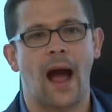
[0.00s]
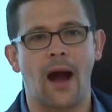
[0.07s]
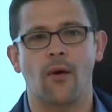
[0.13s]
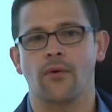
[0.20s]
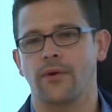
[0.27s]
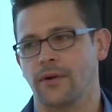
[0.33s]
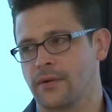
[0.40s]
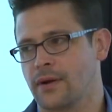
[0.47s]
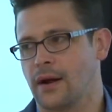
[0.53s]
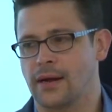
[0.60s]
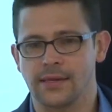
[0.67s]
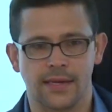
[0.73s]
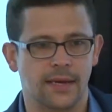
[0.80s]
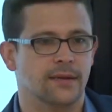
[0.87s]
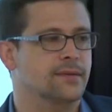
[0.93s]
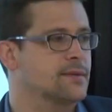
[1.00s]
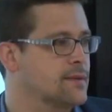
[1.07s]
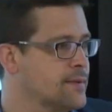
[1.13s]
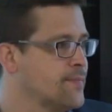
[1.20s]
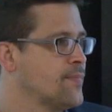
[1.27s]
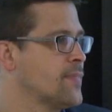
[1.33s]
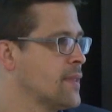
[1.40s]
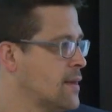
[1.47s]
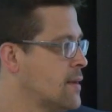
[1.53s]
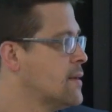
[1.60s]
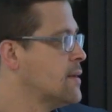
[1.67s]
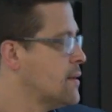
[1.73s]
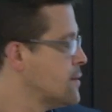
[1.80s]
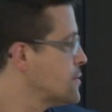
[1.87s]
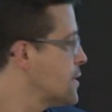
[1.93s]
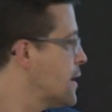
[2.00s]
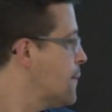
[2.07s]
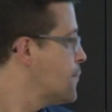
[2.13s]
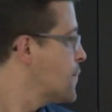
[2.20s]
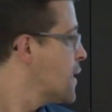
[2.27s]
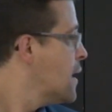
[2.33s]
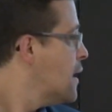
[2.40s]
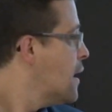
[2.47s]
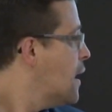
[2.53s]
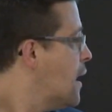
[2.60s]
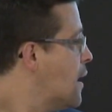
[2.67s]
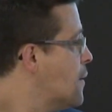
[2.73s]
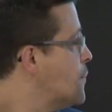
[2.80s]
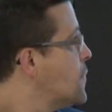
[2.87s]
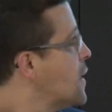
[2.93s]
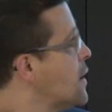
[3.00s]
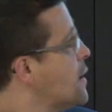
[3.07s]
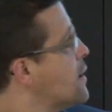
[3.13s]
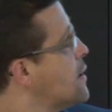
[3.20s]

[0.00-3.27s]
our context? So yeah. Um,